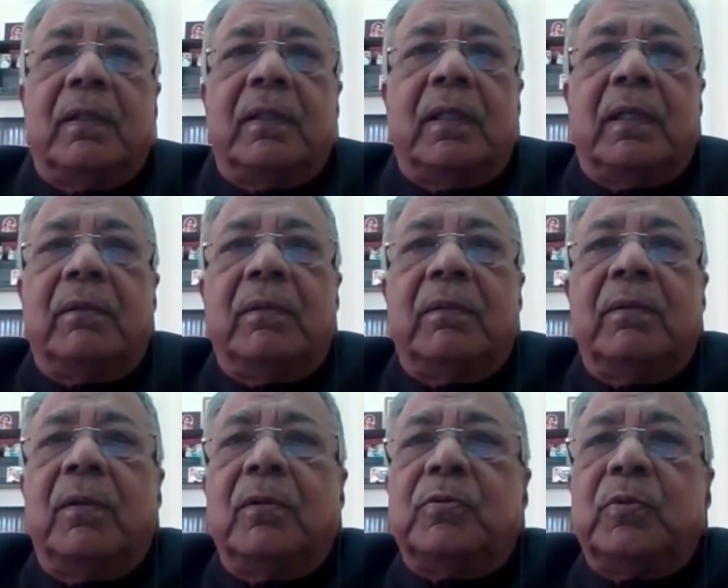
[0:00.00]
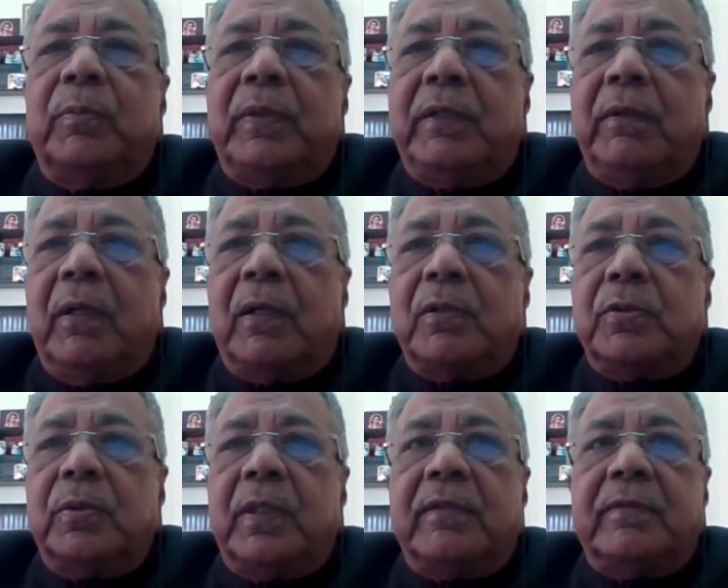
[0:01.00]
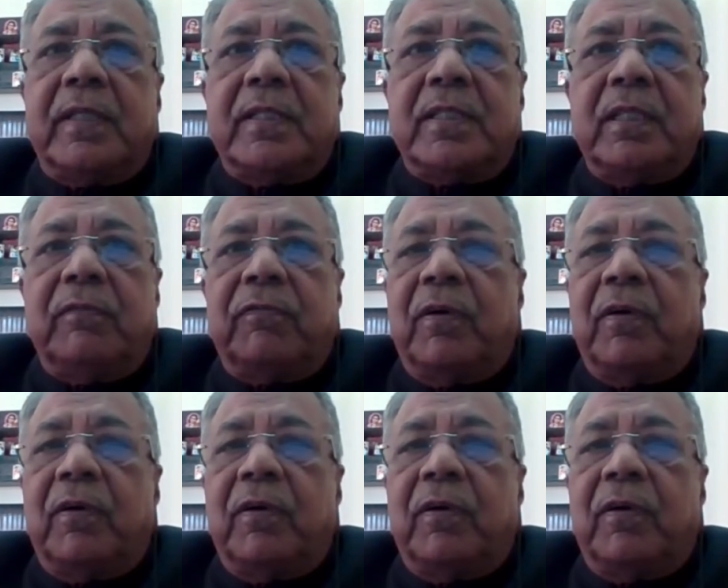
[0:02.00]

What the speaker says: there are those who believe law should essentially